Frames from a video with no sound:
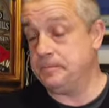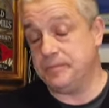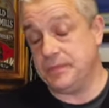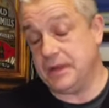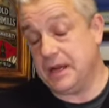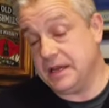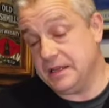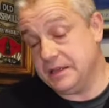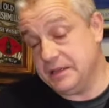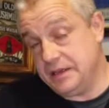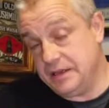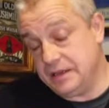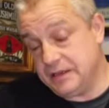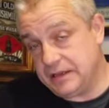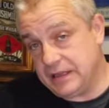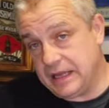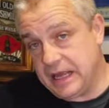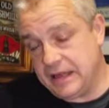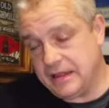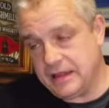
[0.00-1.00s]
and you can
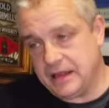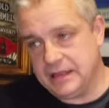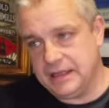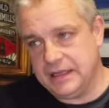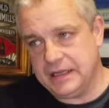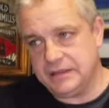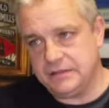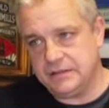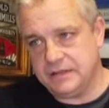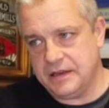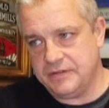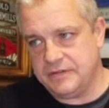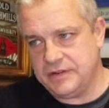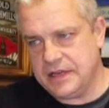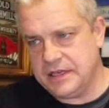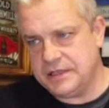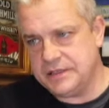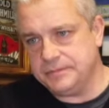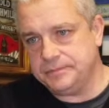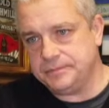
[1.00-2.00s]
get that legal
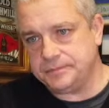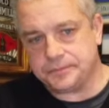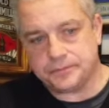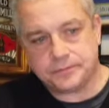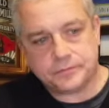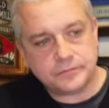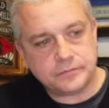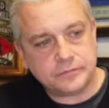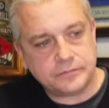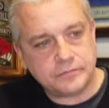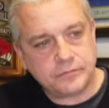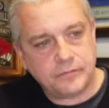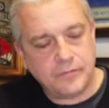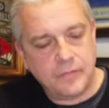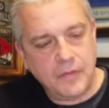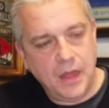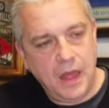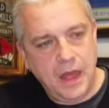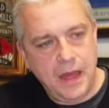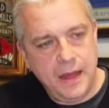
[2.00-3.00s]
definition.
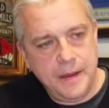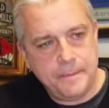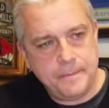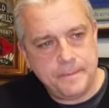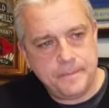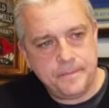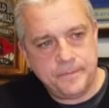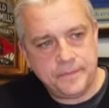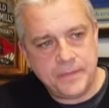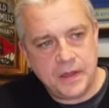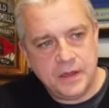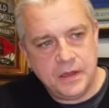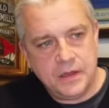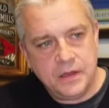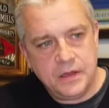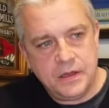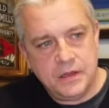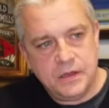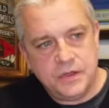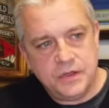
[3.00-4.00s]

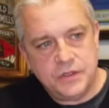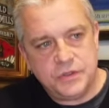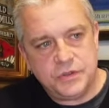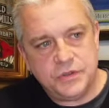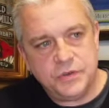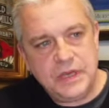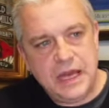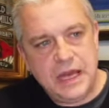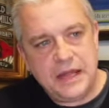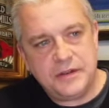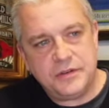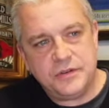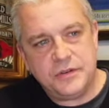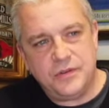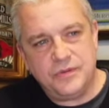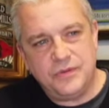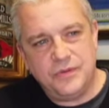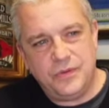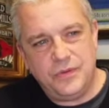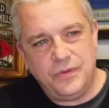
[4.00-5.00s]
So yeah, there's not
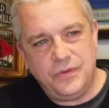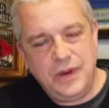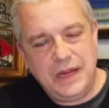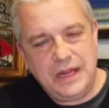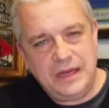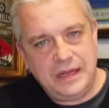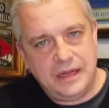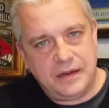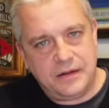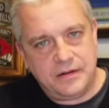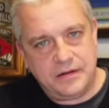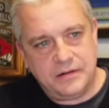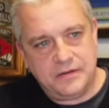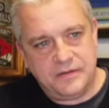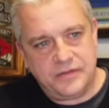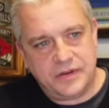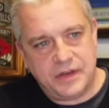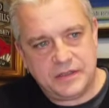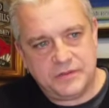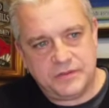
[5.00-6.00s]
really hard and
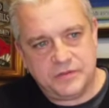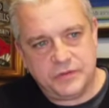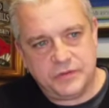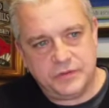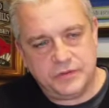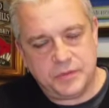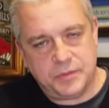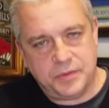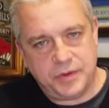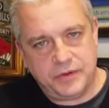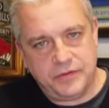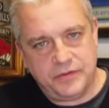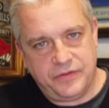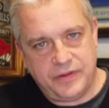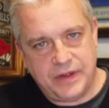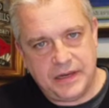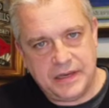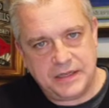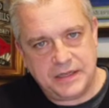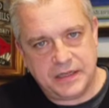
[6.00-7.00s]
fast rules about
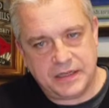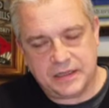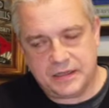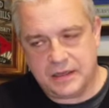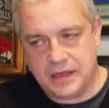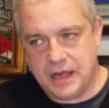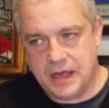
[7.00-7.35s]
finishing.